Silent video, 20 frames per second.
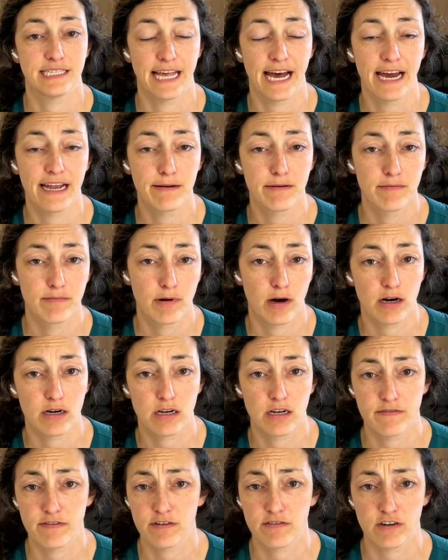that part
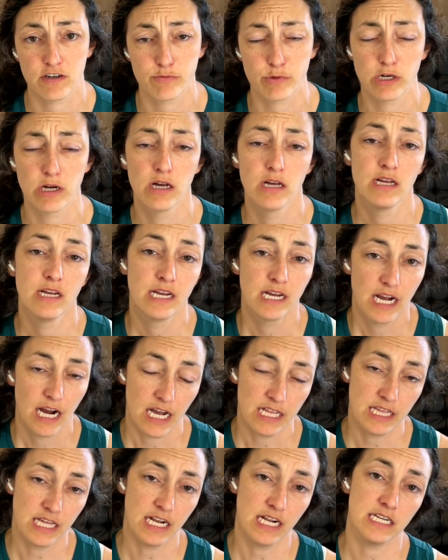of your vertebra,
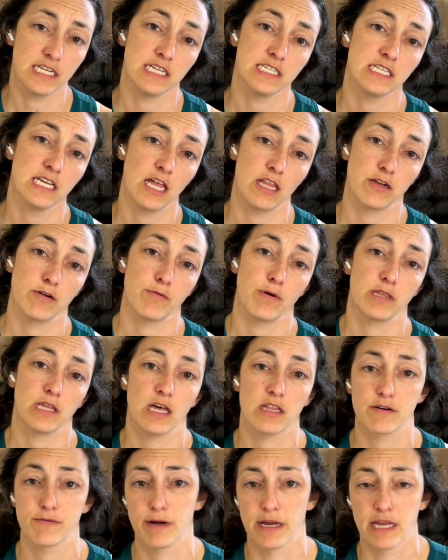and then it does the other with the
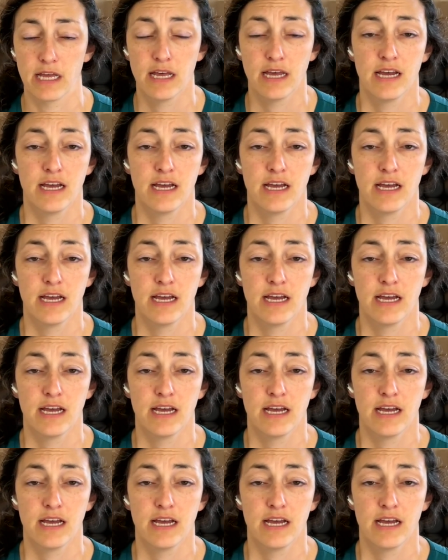other way.